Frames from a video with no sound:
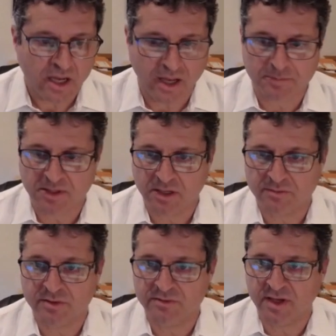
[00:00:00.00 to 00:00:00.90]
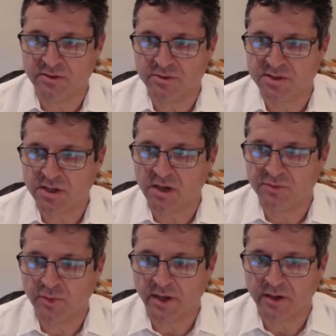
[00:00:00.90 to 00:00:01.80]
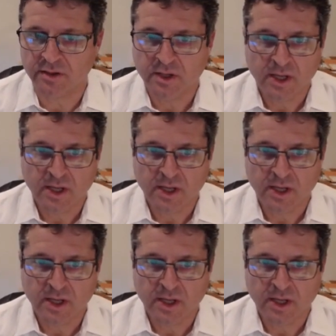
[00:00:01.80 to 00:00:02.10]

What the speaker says: copy of the vendor's software